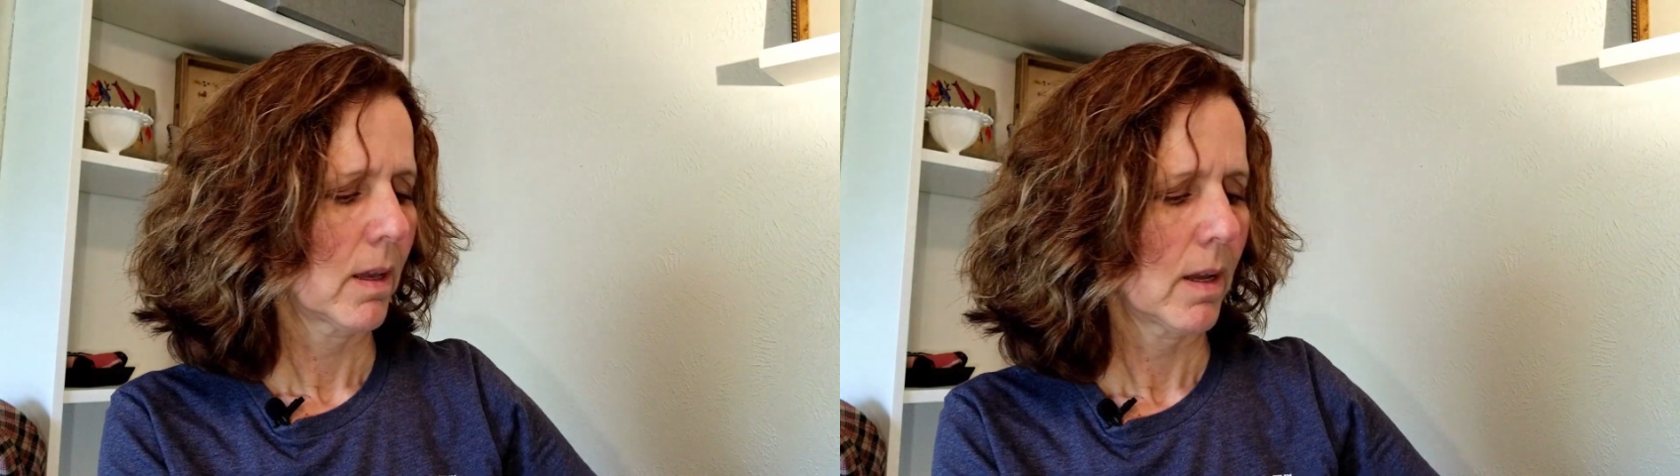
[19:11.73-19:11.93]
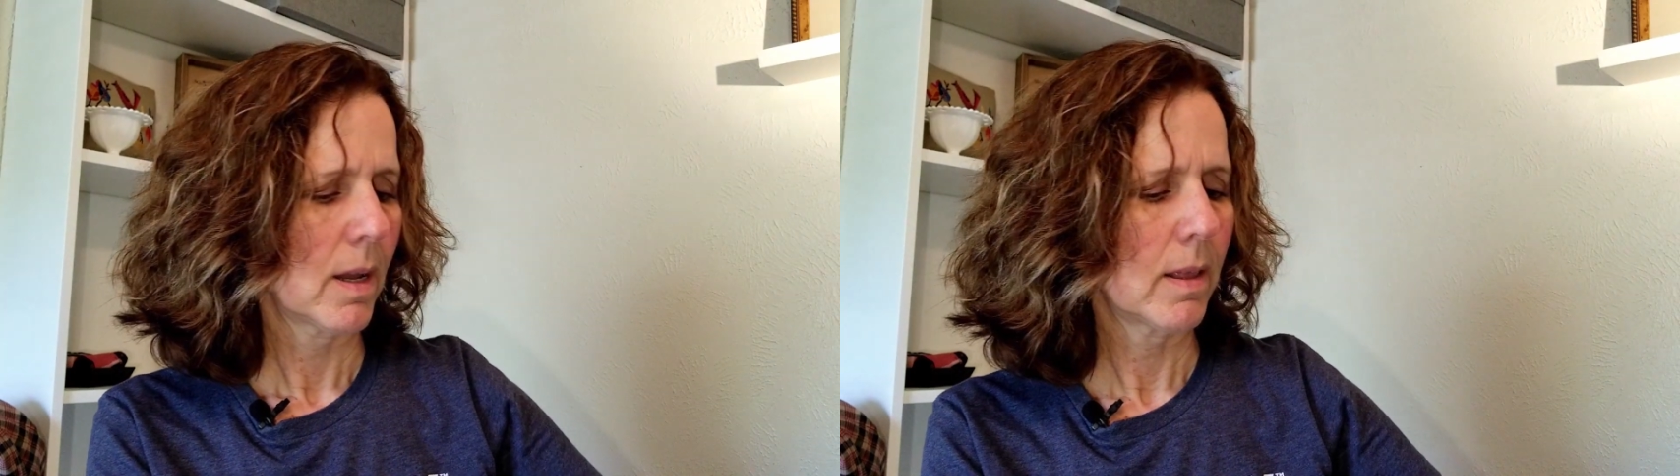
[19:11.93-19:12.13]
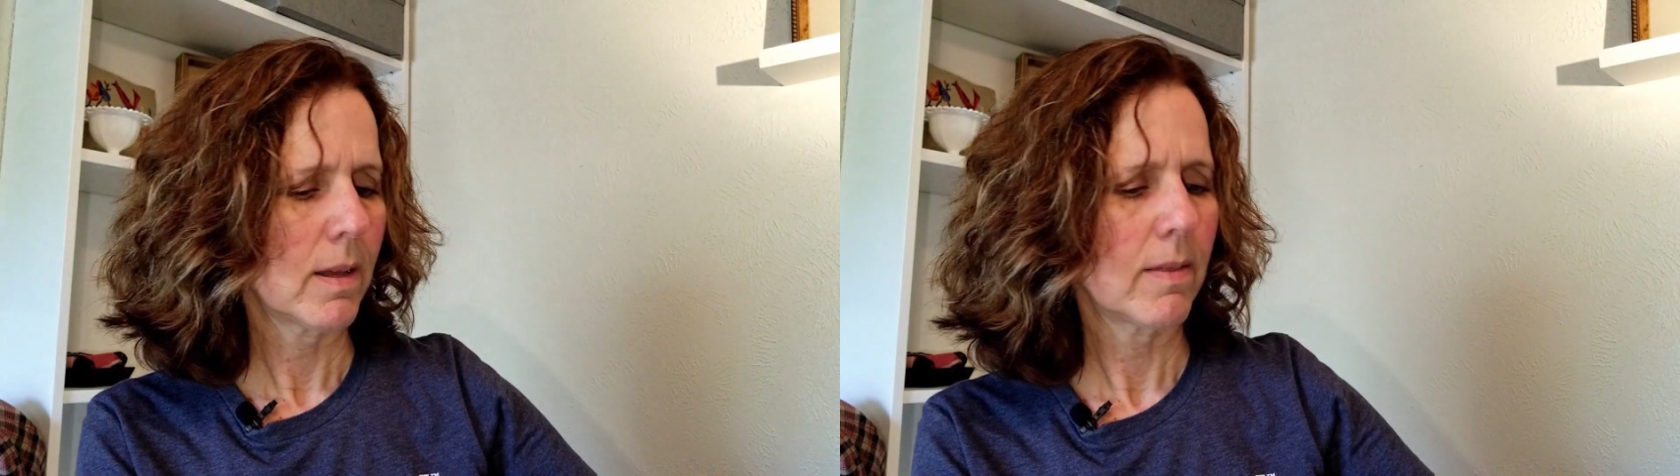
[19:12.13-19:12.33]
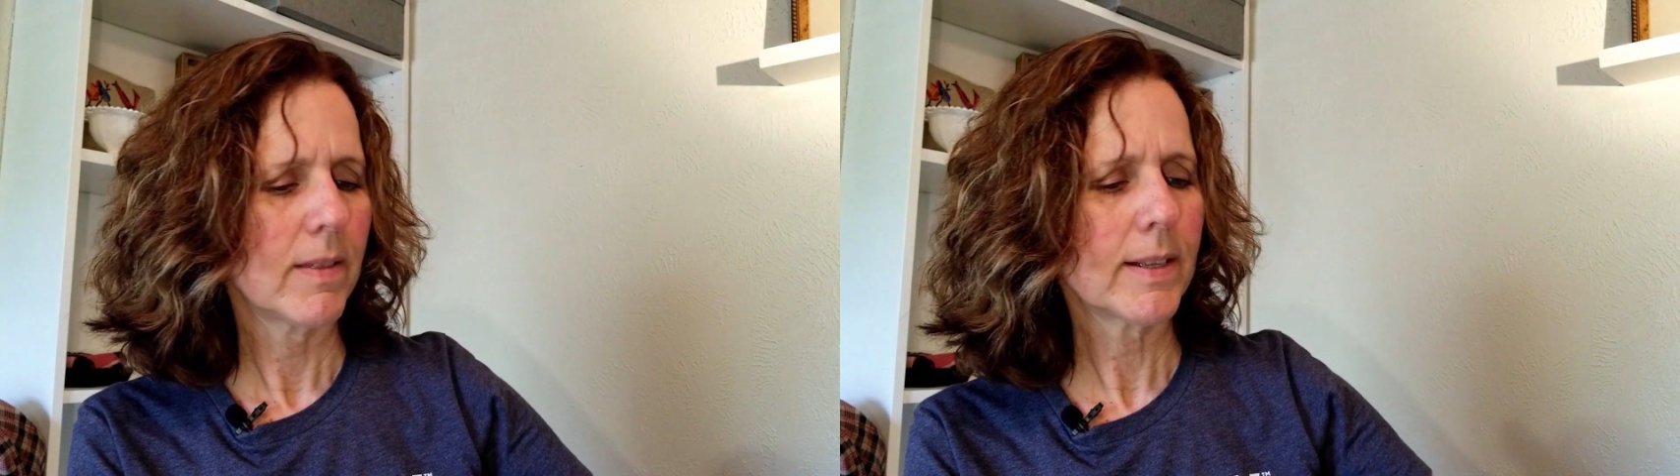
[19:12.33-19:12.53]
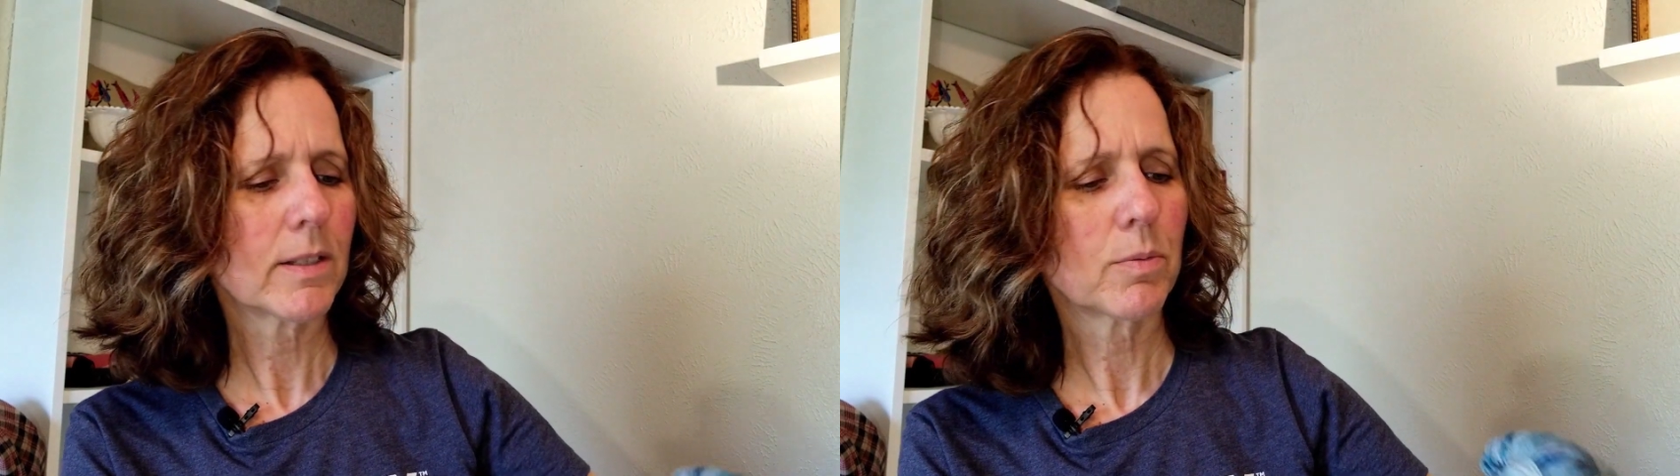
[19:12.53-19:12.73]
And then
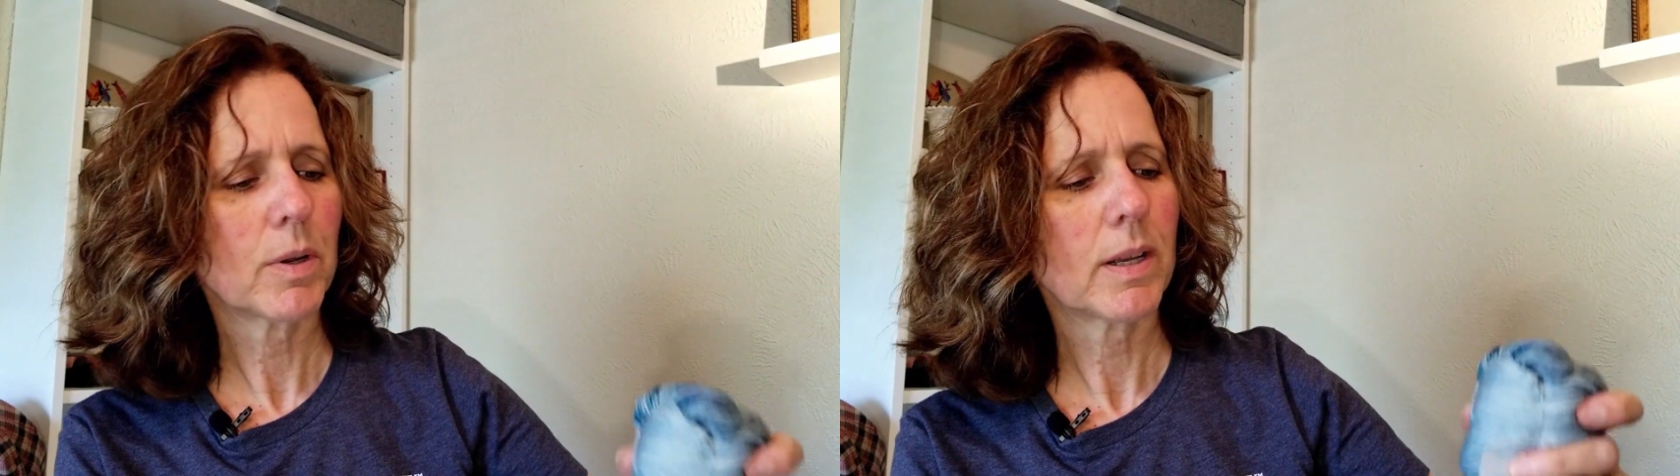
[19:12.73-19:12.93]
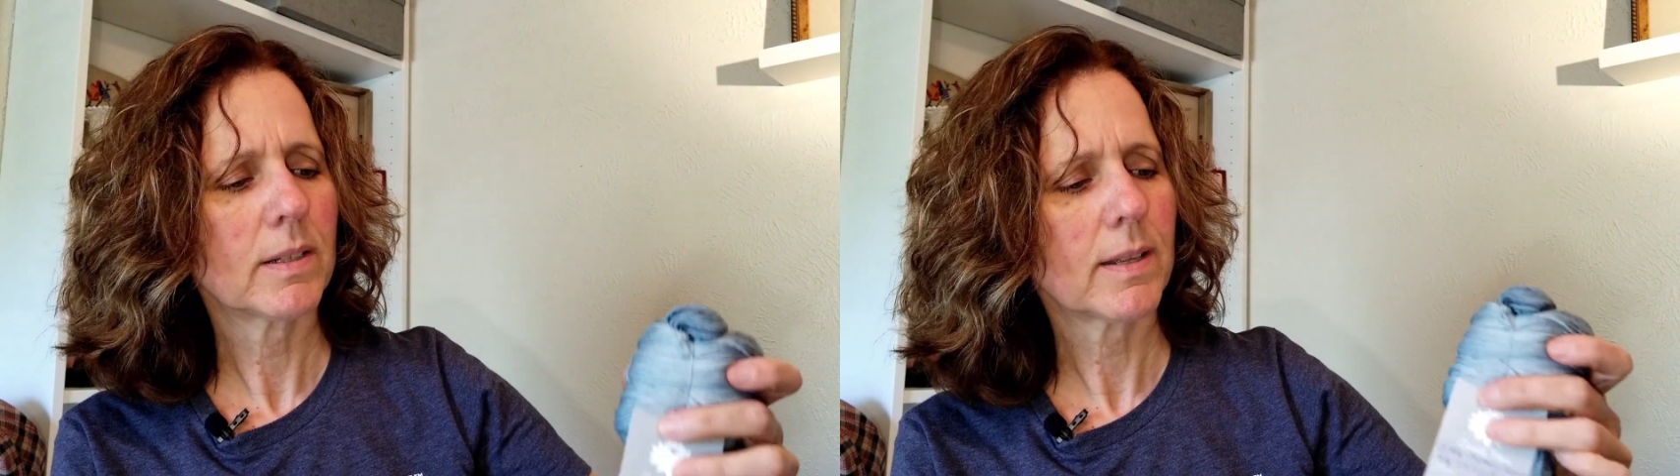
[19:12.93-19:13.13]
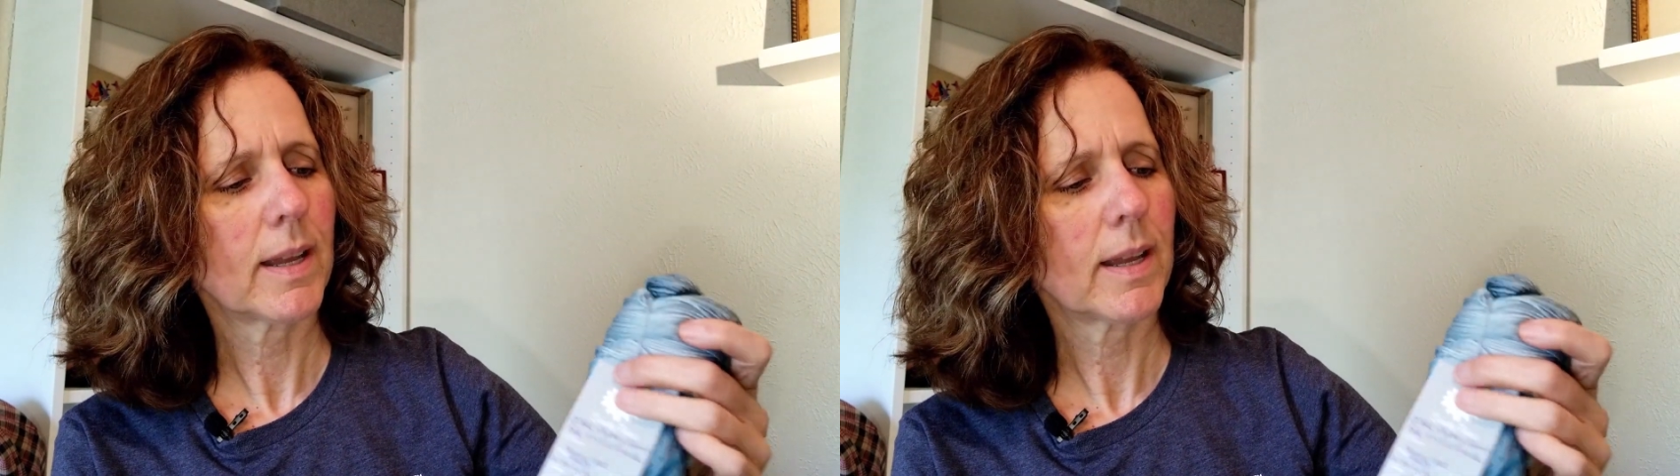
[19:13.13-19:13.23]
this was